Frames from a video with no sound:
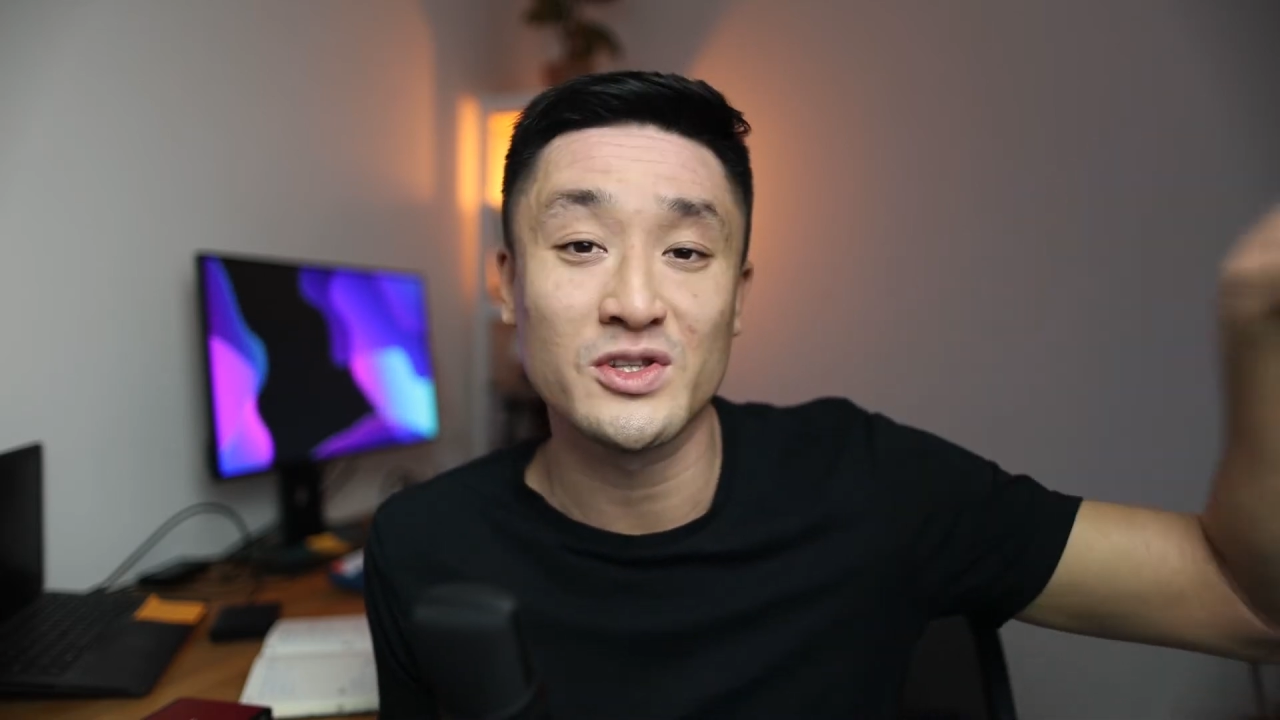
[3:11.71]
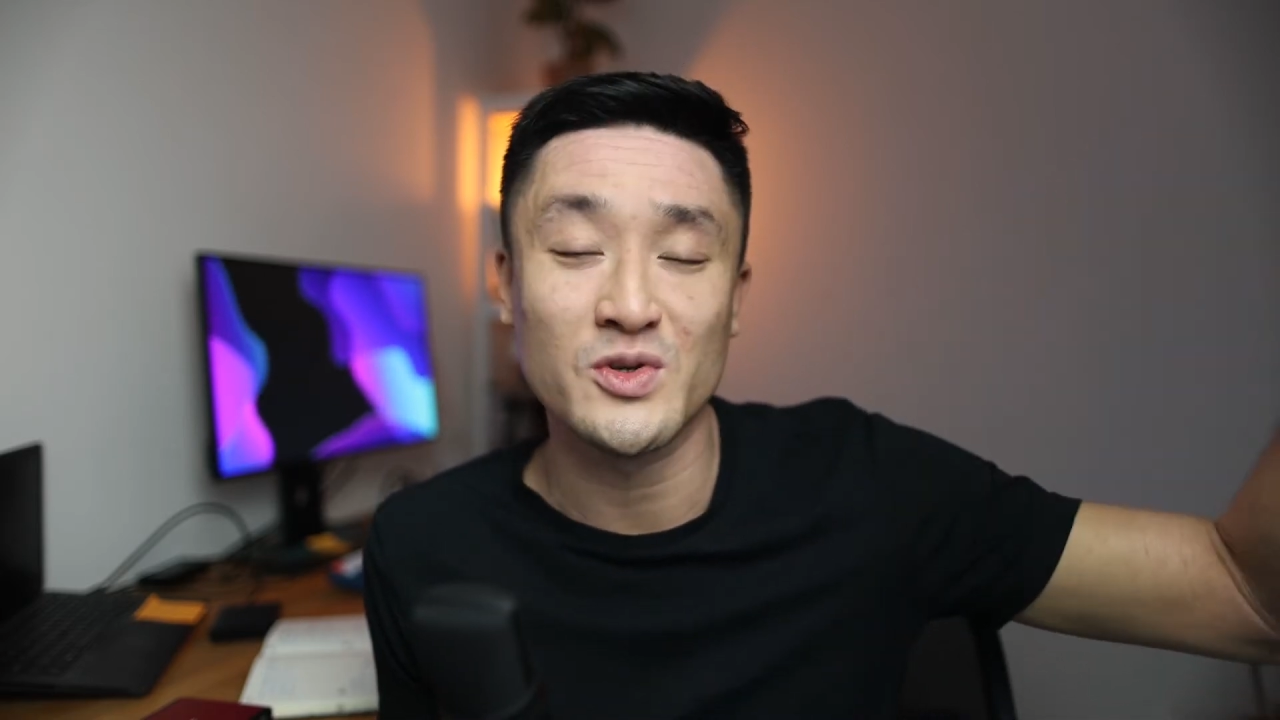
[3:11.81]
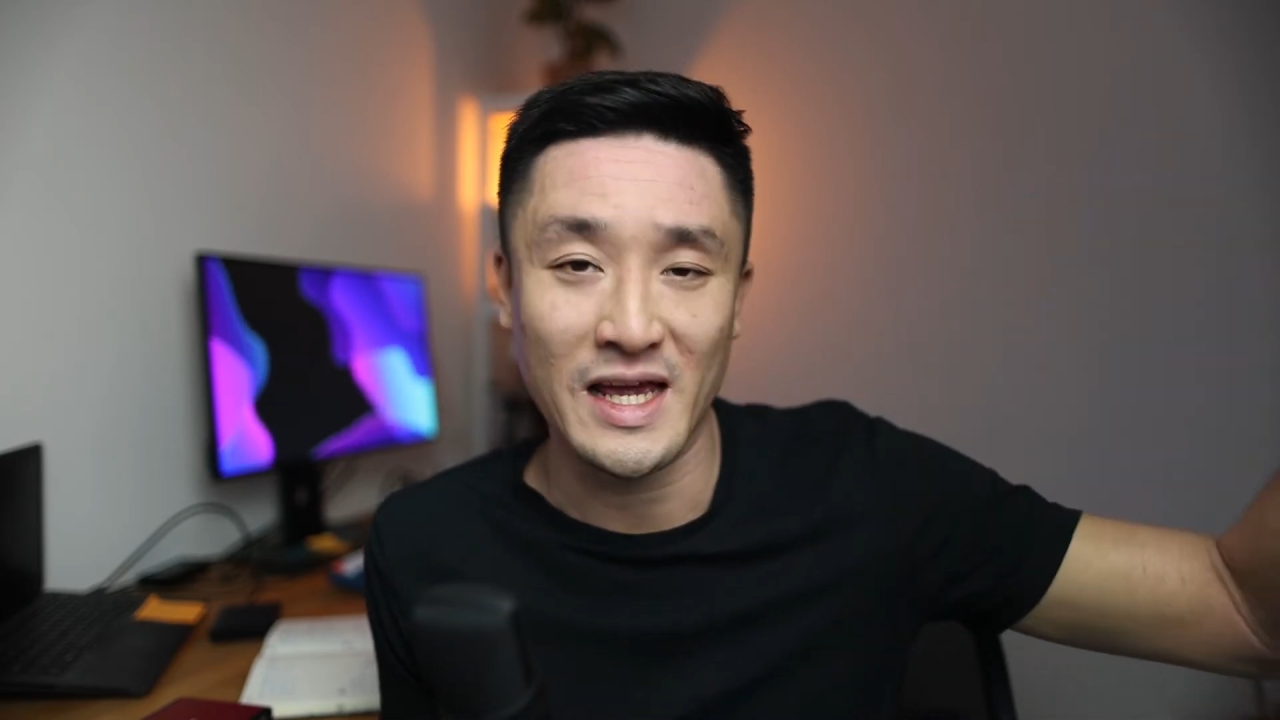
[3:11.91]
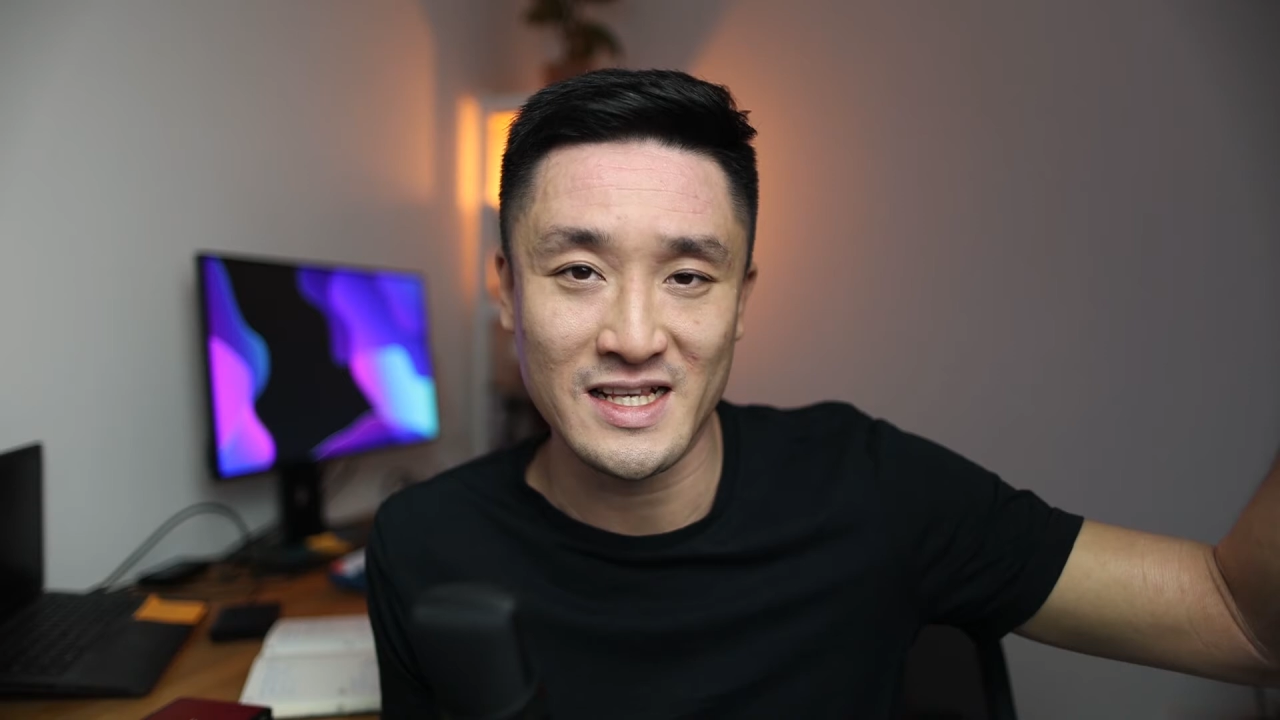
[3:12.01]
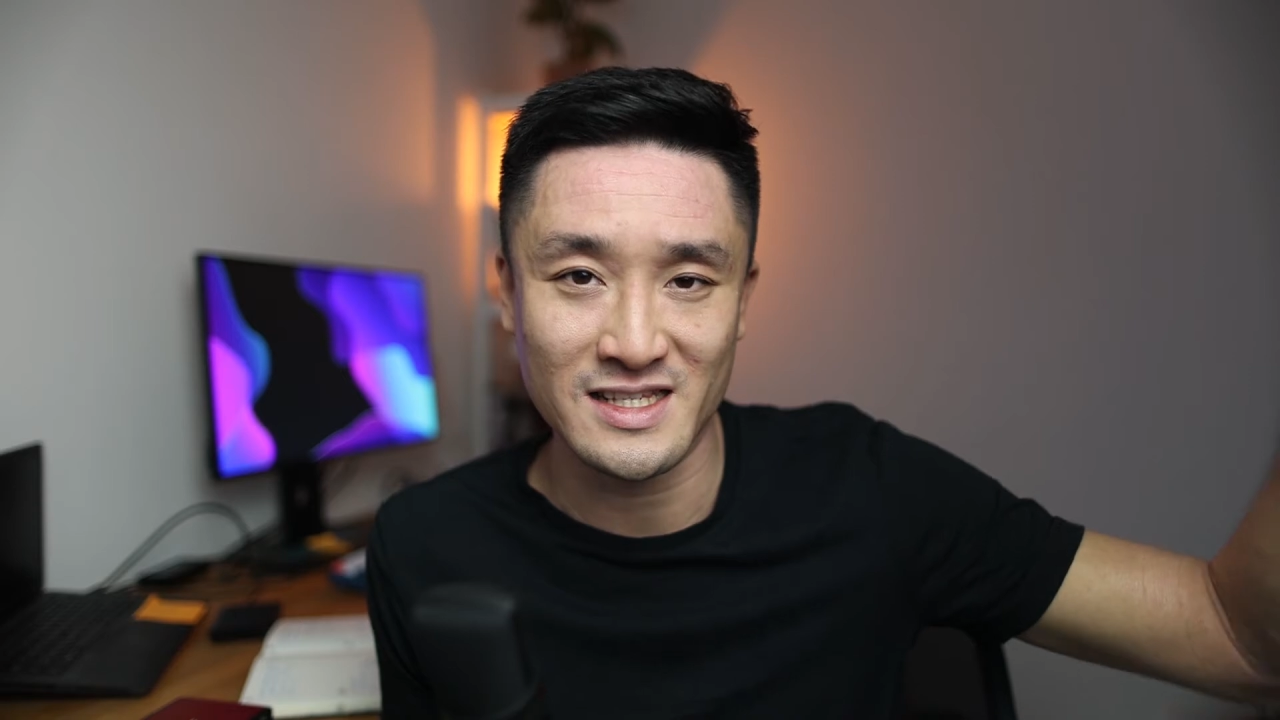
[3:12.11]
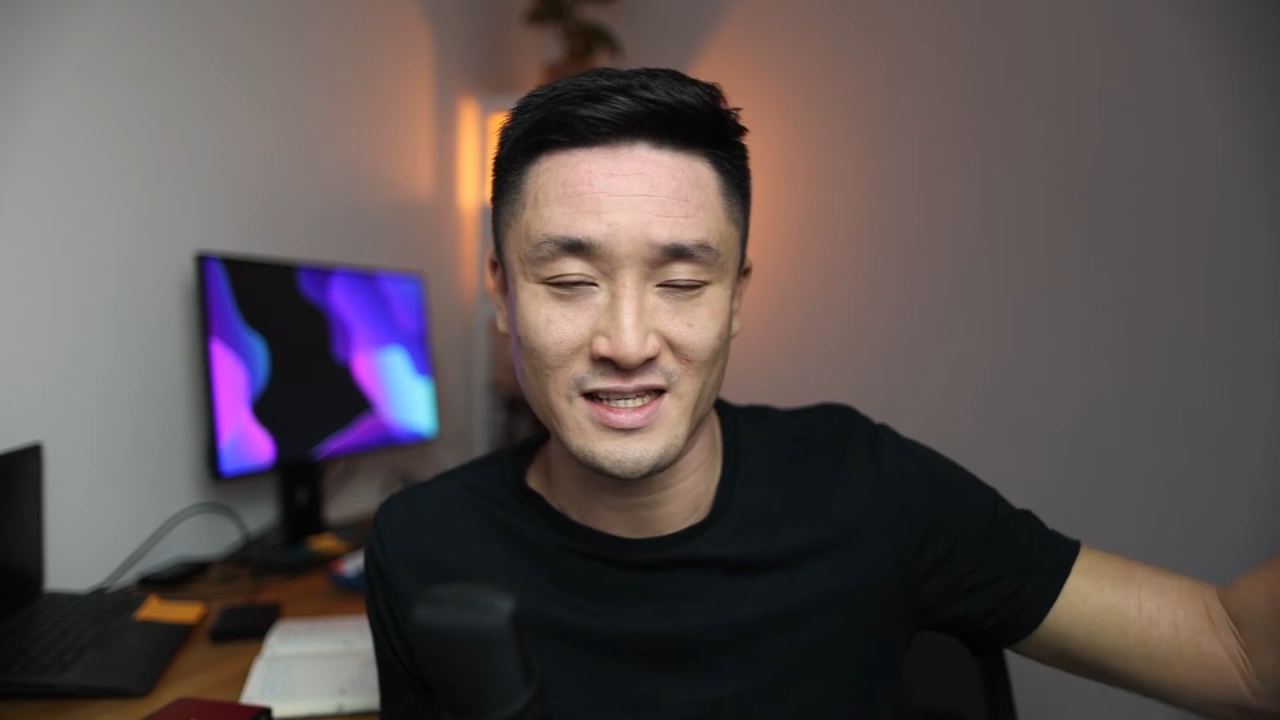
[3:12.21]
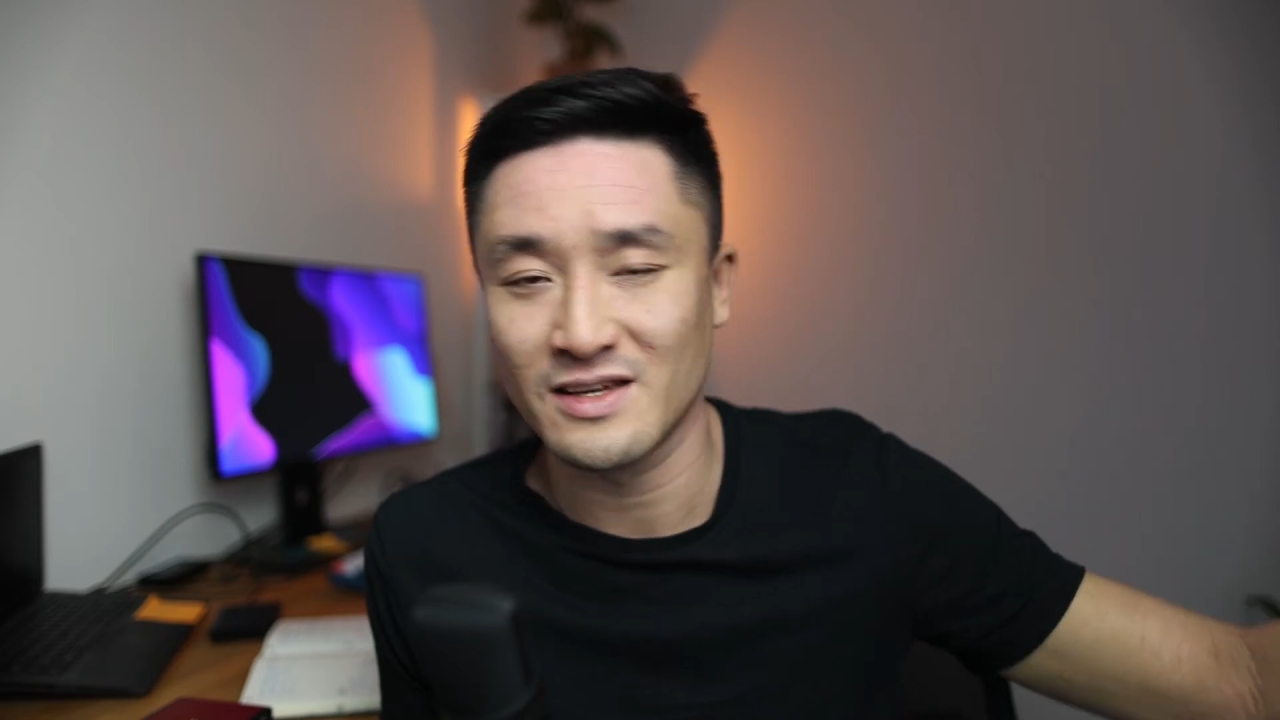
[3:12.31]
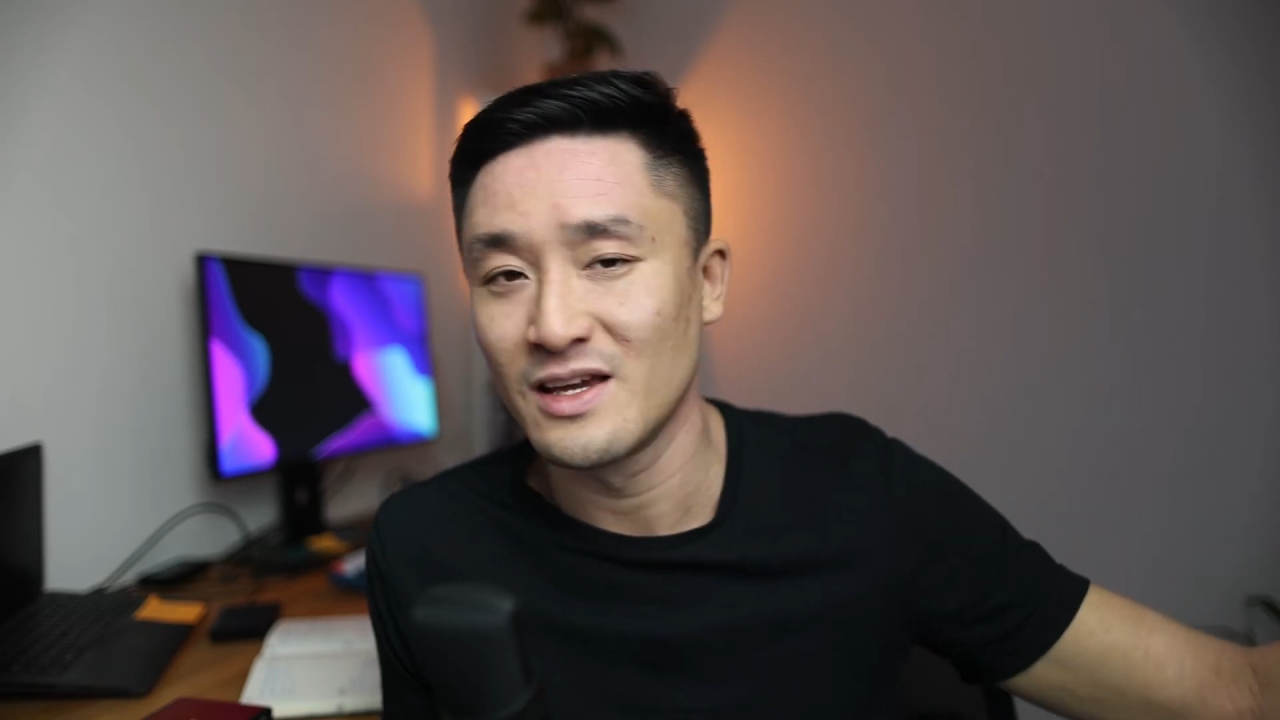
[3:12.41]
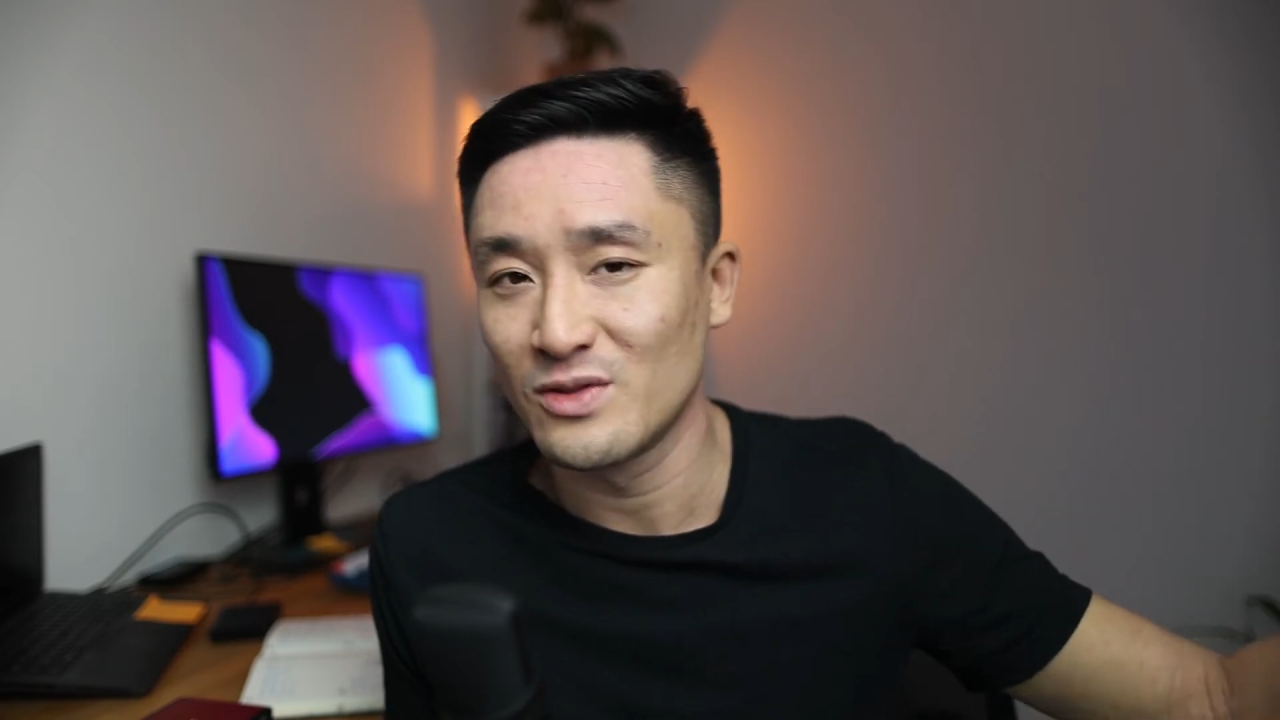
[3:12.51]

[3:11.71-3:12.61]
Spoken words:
traits